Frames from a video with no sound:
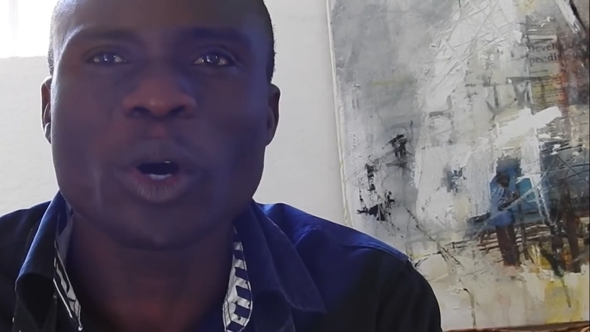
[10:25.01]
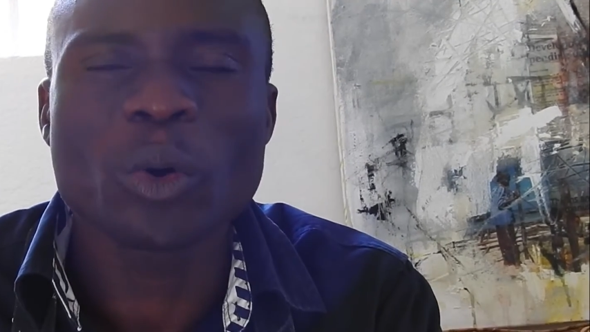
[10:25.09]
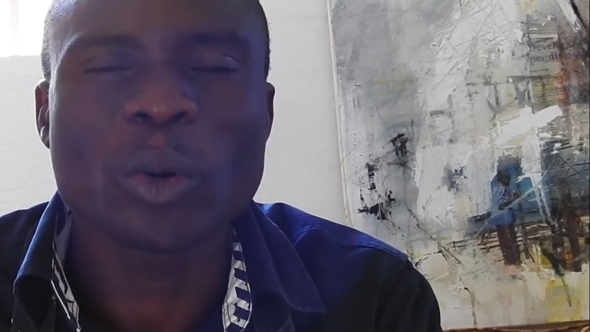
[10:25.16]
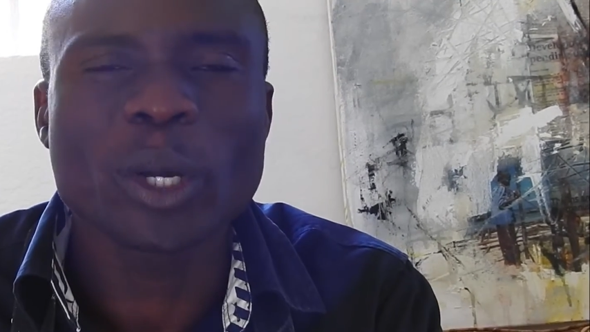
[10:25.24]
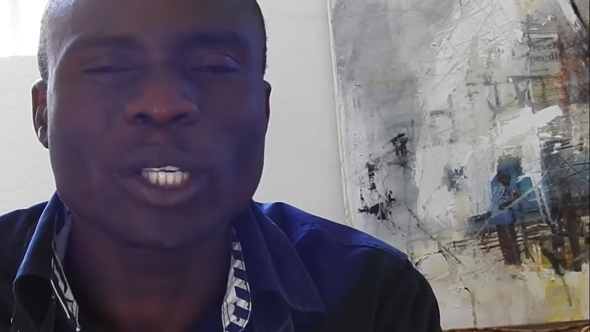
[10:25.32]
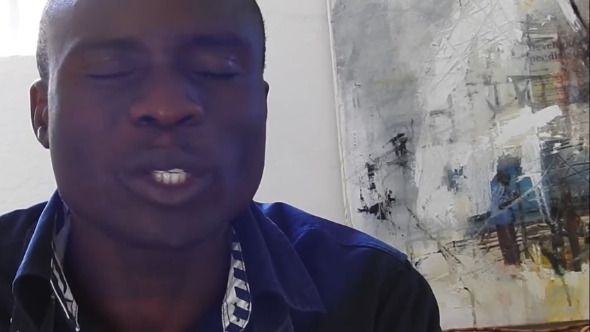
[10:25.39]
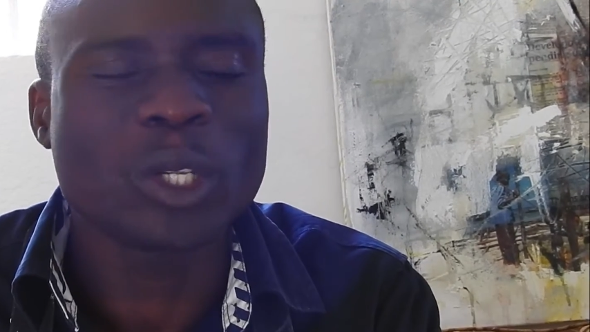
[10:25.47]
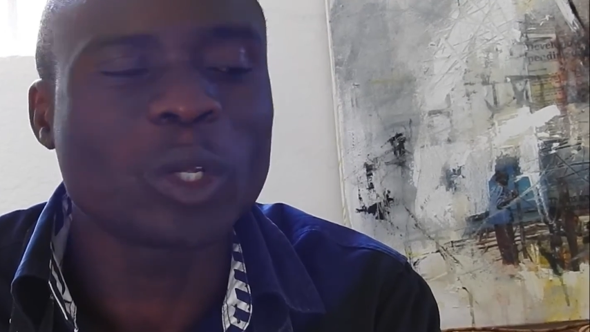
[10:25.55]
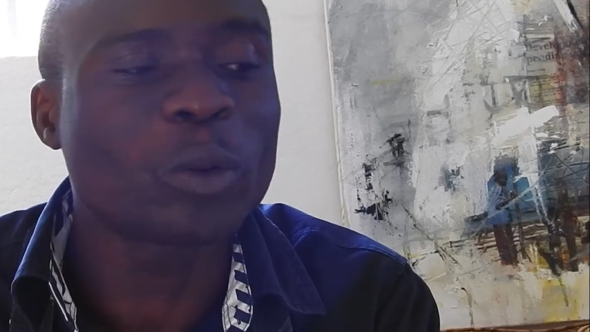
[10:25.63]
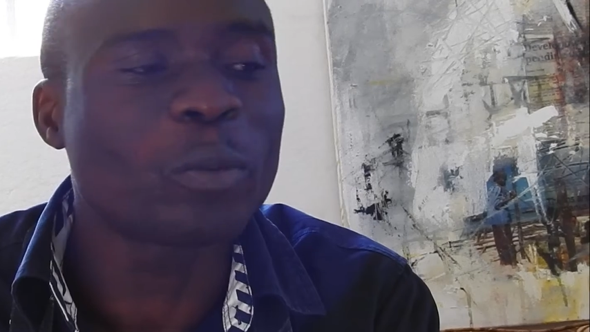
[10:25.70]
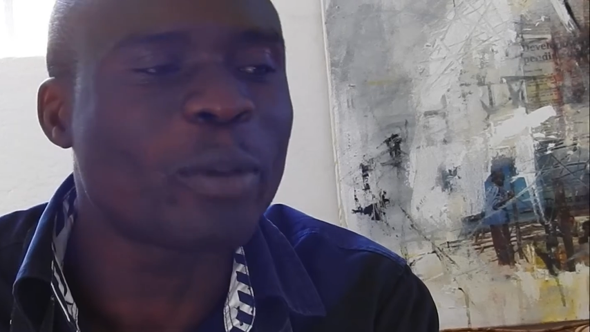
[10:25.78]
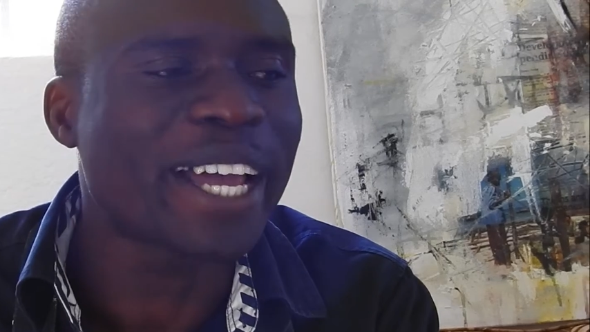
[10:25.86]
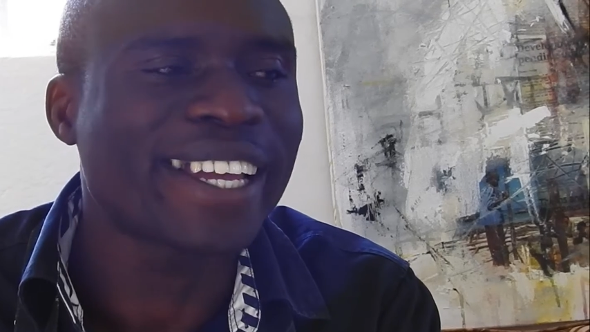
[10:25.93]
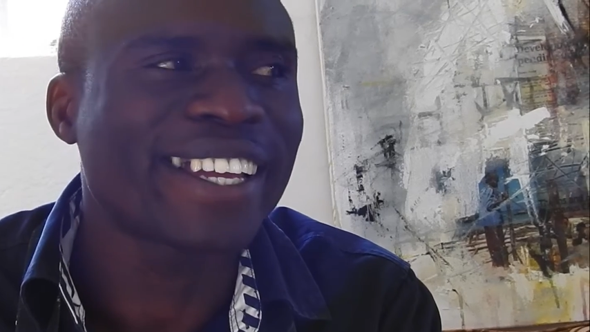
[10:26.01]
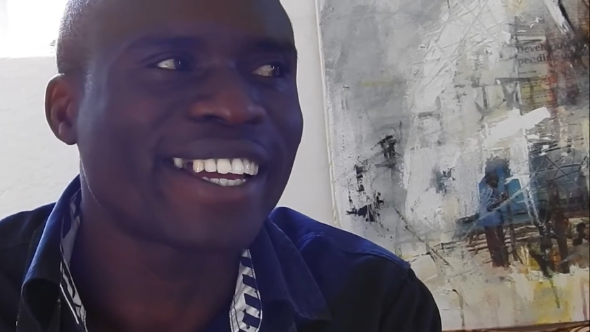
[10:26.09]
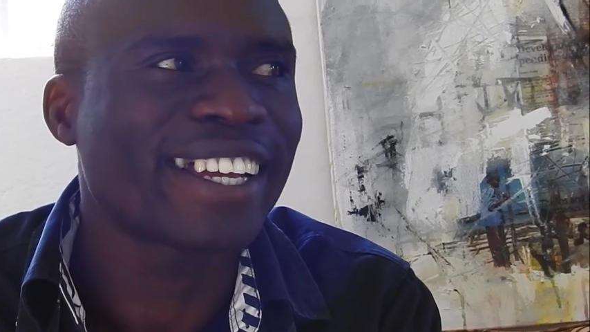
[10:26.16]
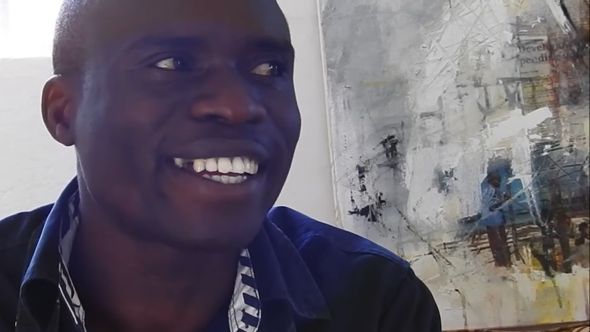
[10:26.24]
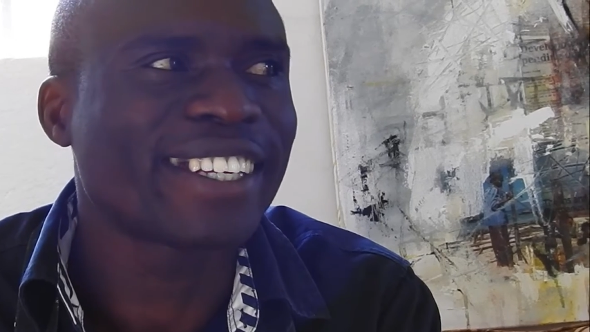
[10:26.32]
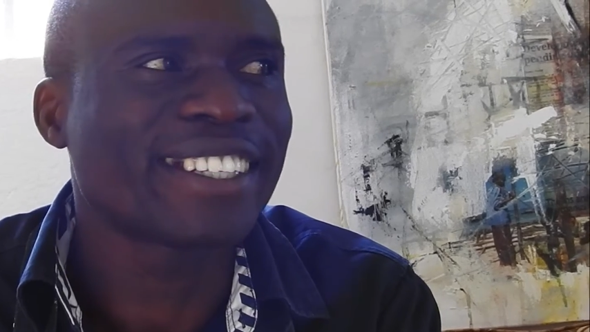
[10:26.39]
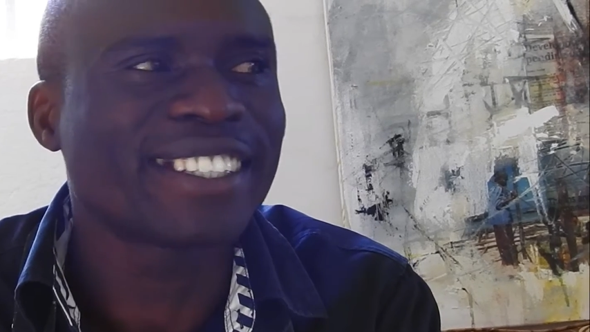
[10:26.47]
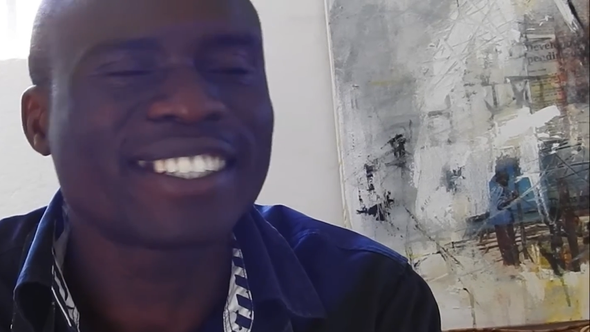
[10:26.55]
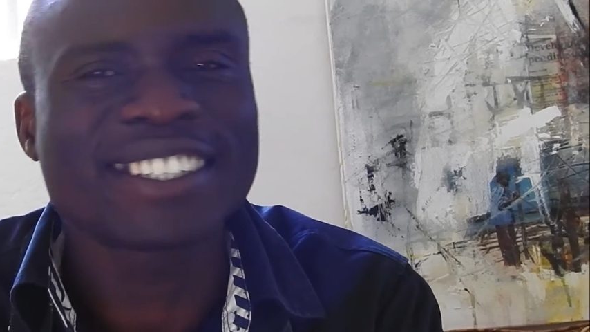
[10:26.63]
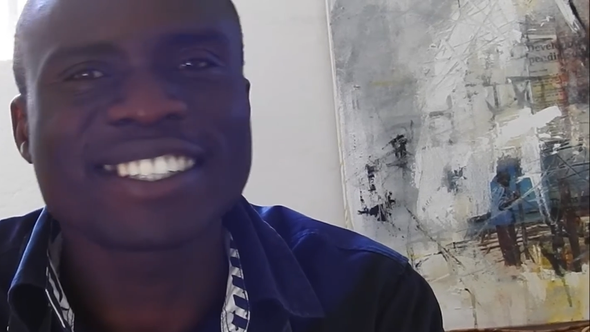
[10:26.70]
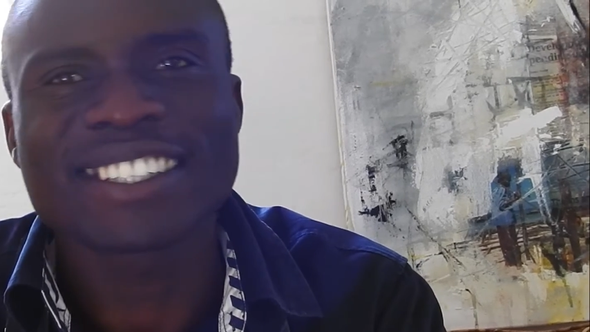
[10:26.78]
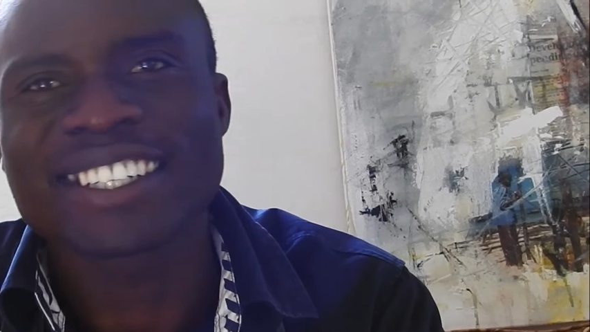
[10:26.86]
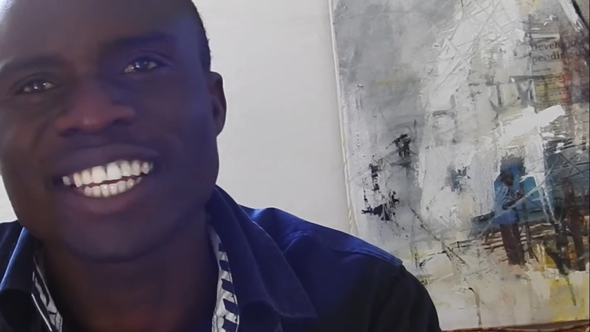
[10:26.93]
always look back and
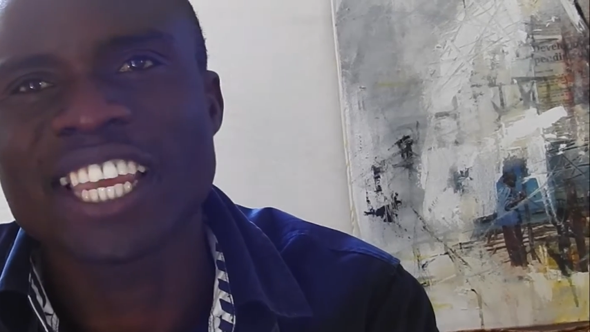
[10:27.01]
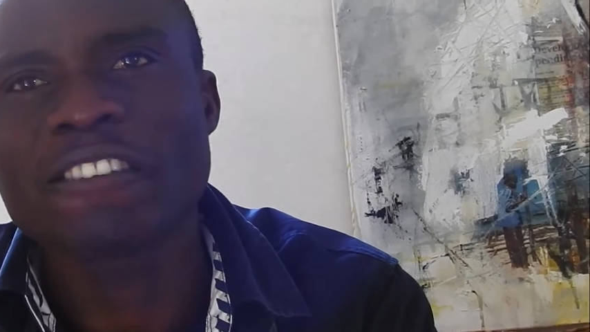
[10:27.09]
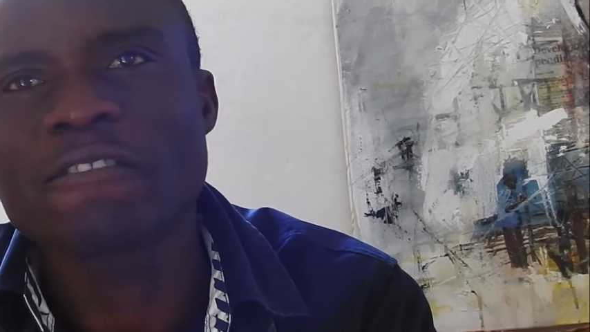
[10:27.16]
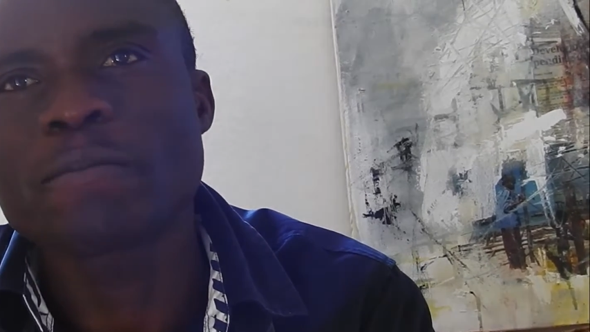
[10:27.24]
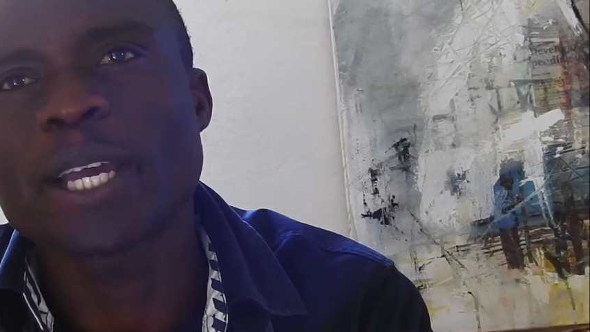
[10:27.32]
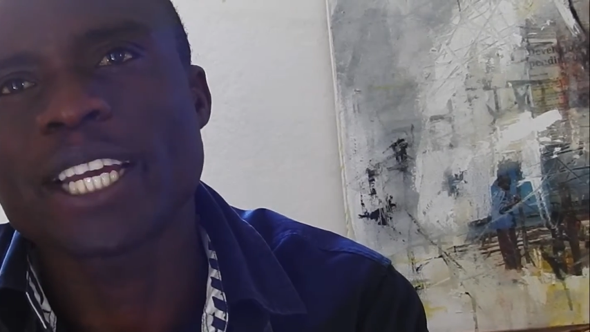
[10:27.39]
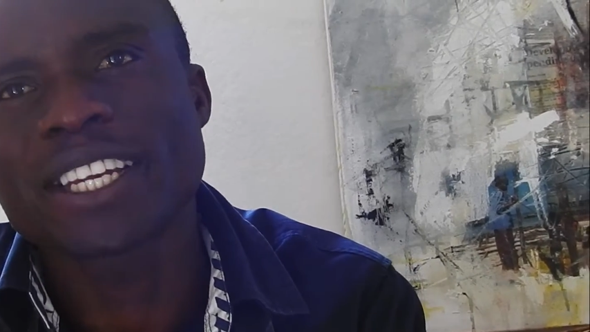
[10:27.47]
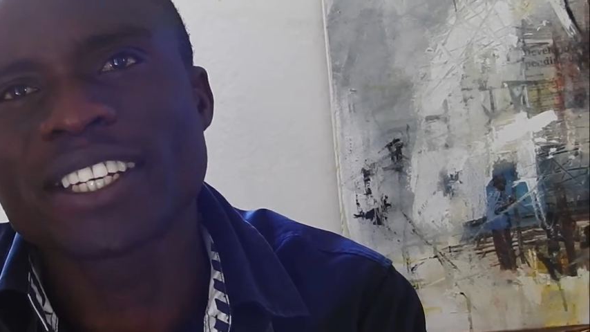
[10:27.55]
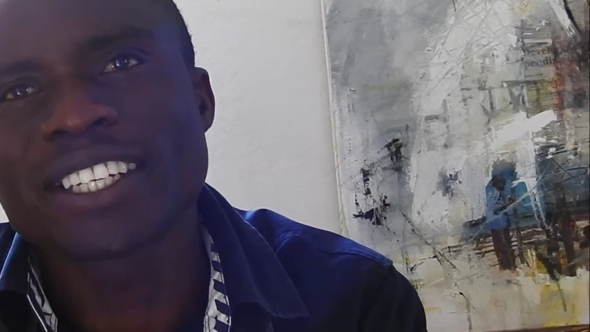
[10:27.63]
give back.